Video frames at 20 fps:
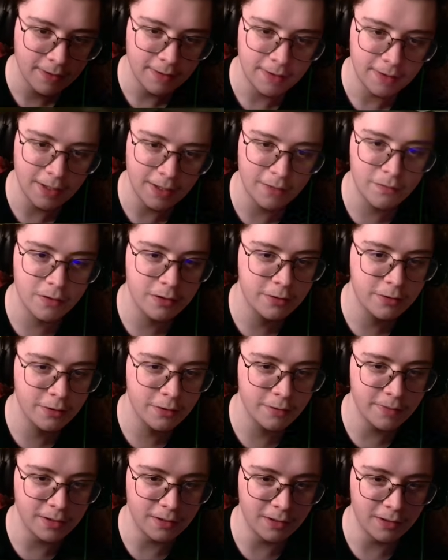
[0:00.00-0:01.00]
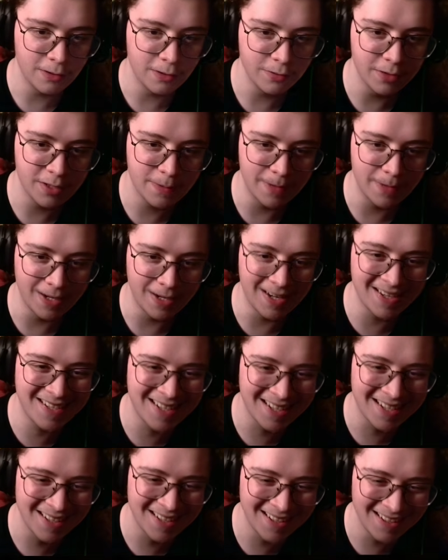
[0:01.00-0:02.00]
That first room is the only
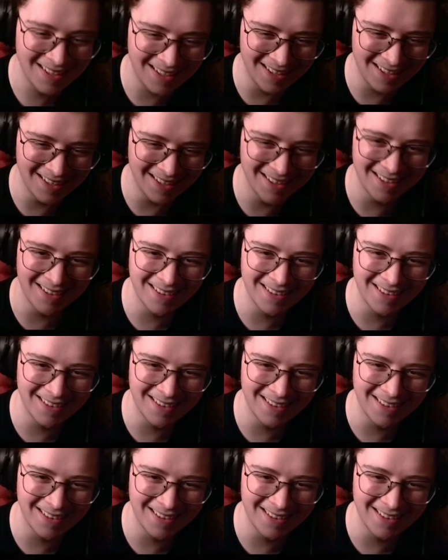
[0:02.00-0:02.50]
space here.